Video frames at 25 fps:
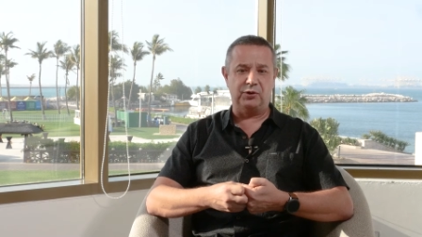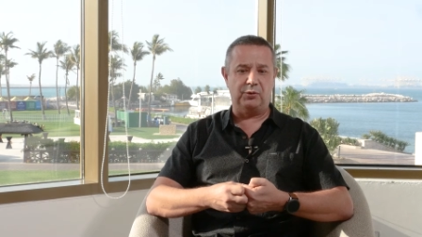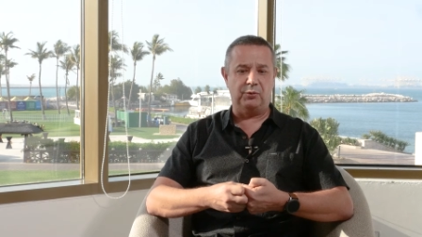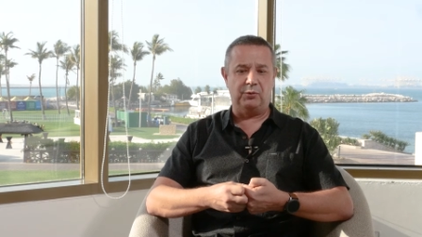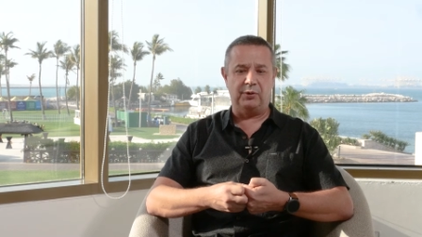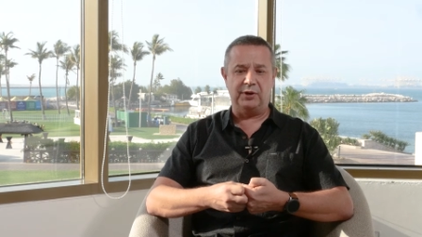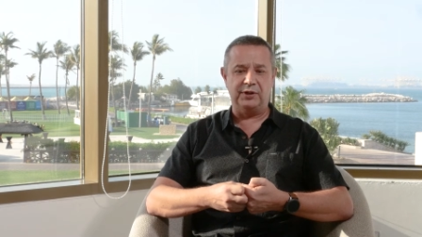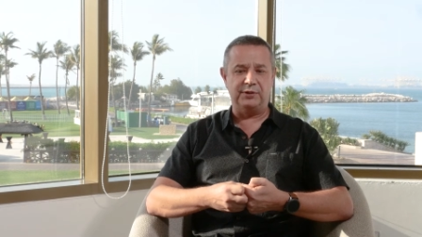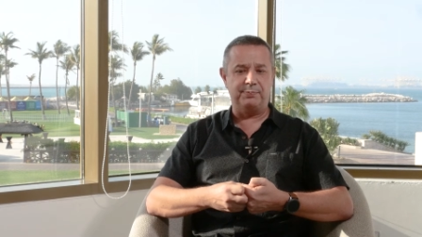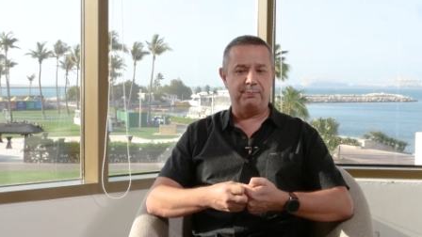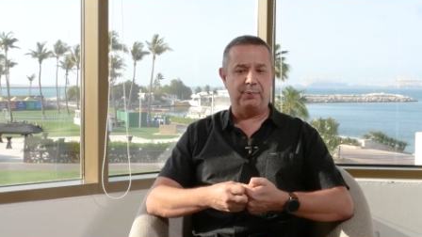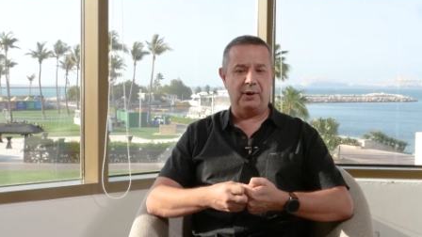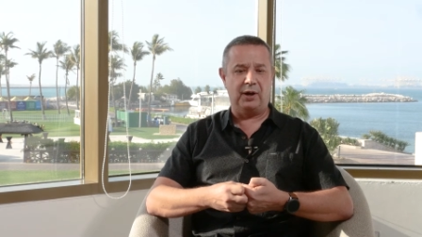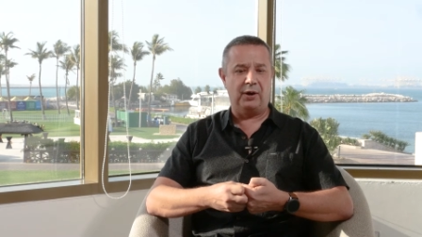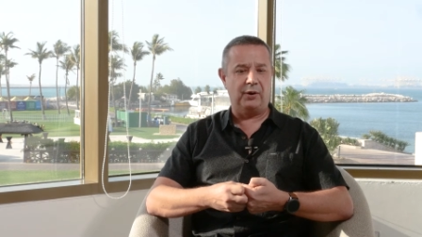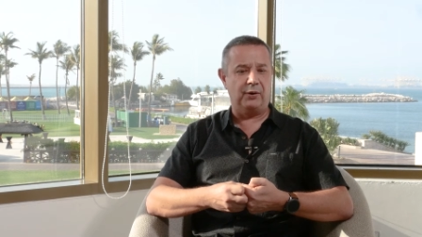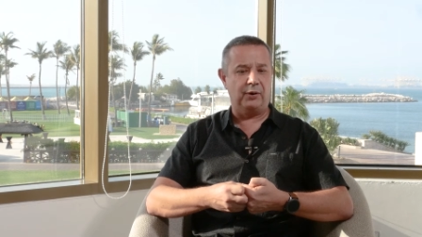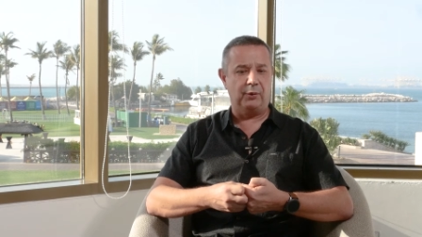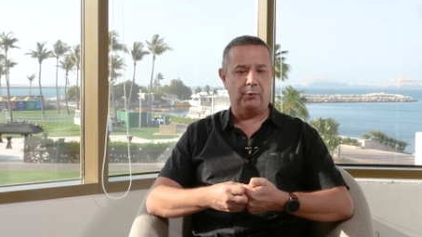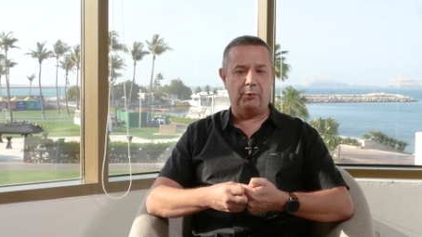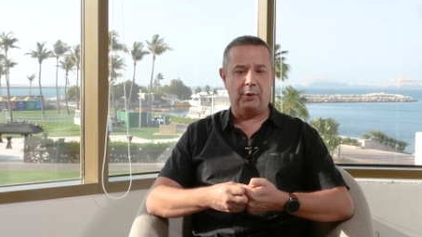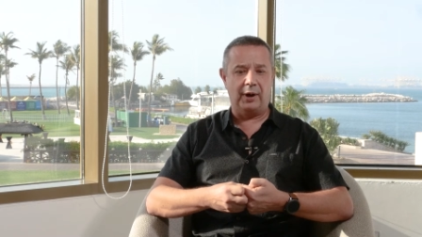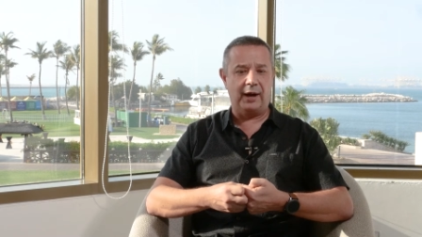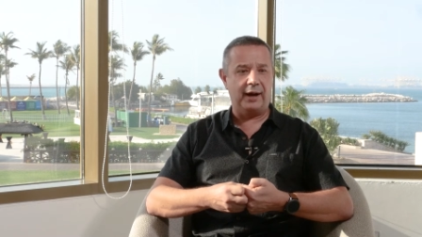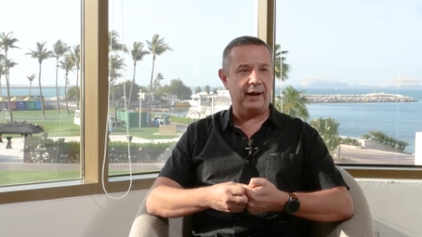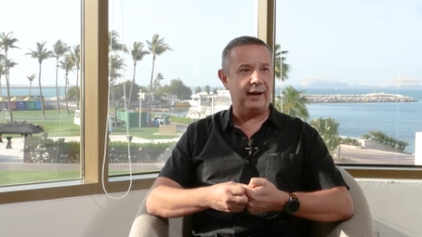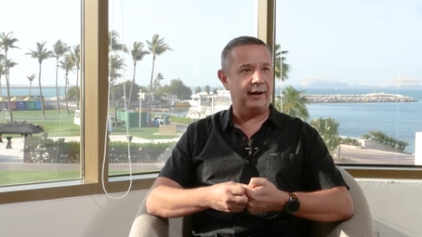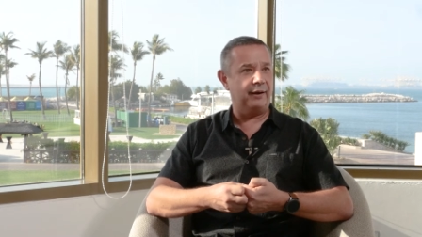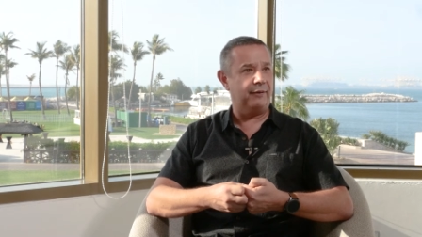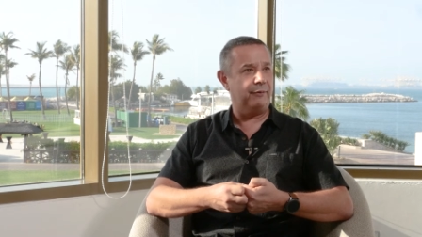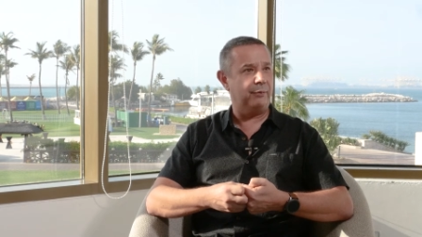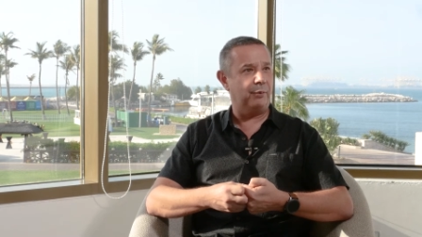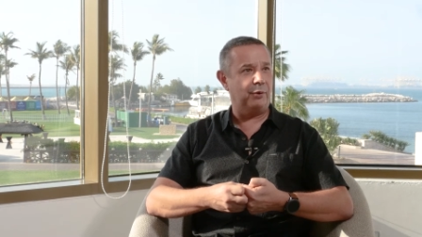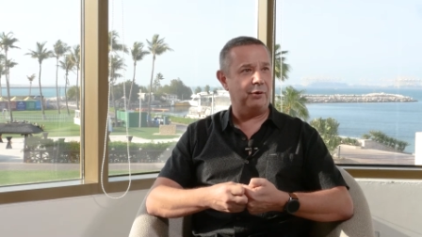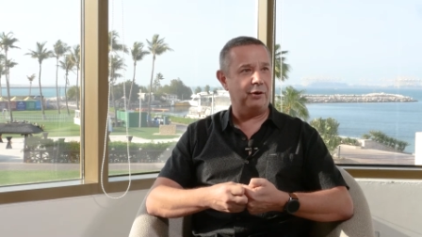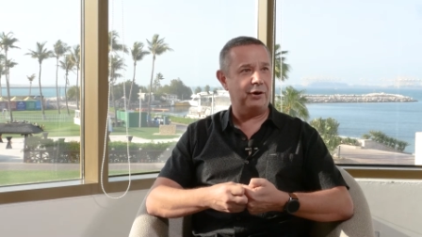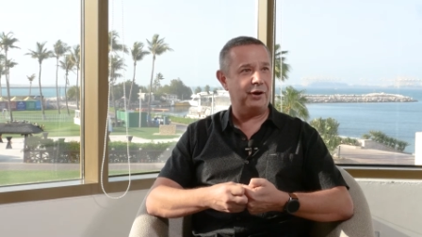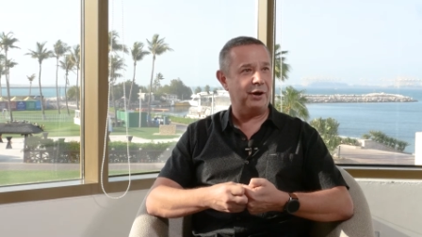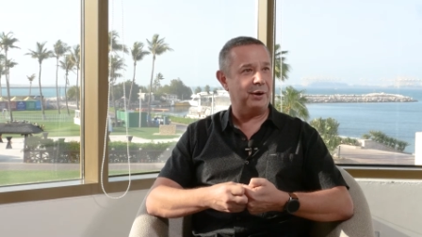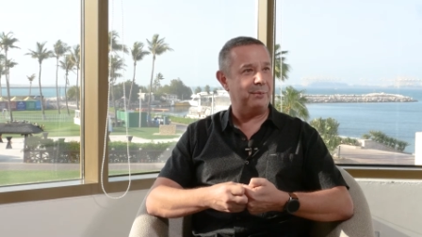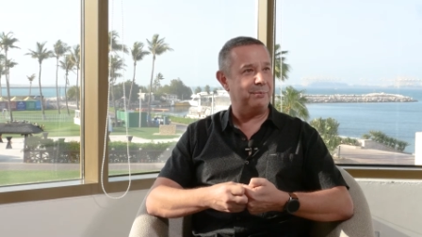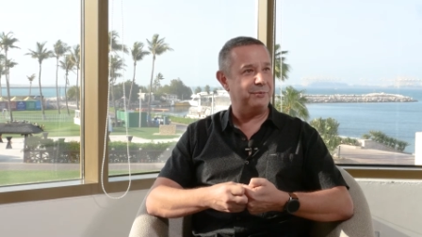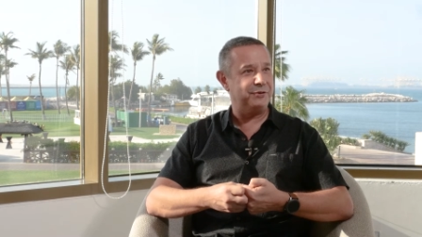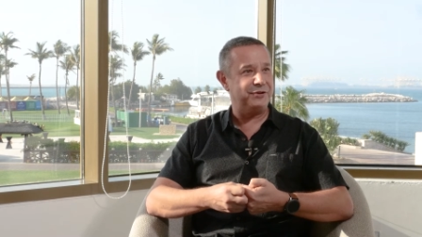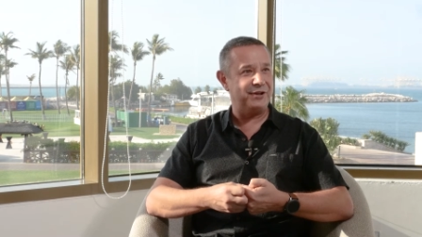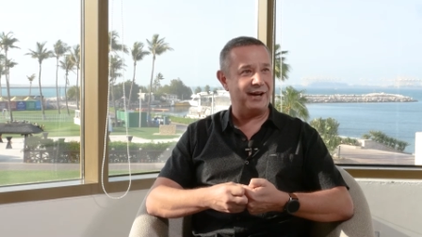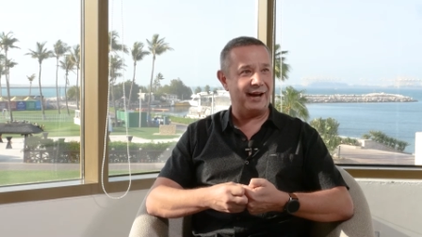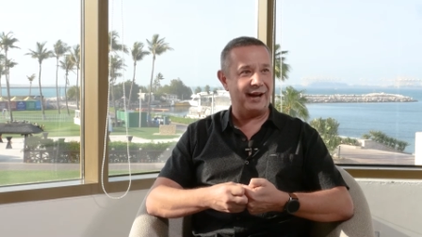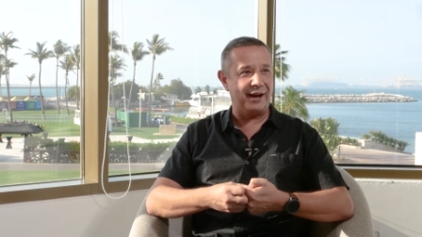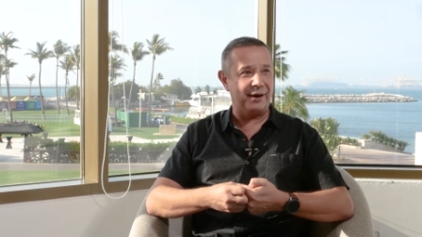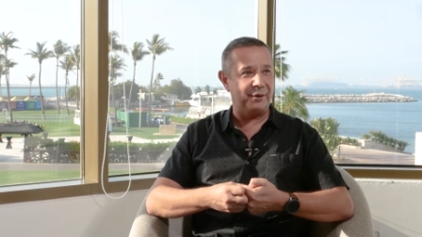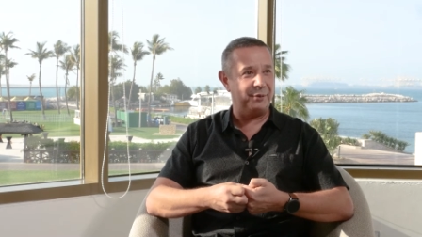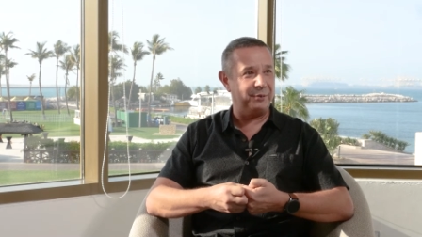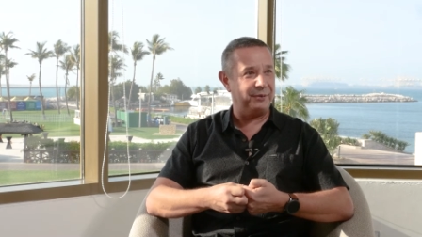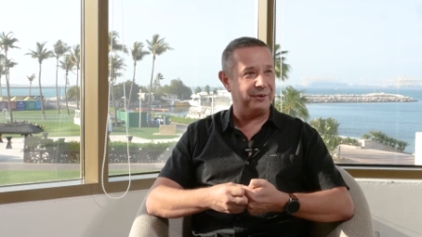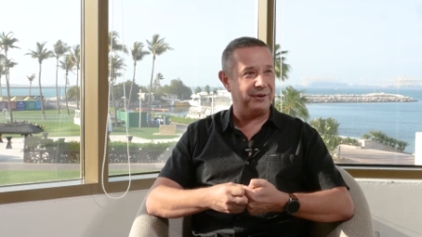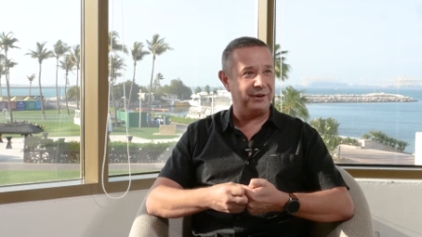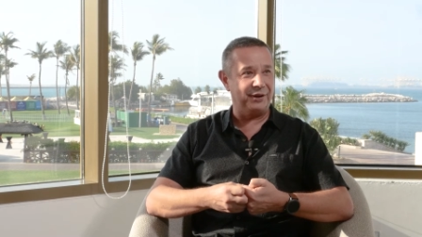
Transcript: always blown away of what comes out.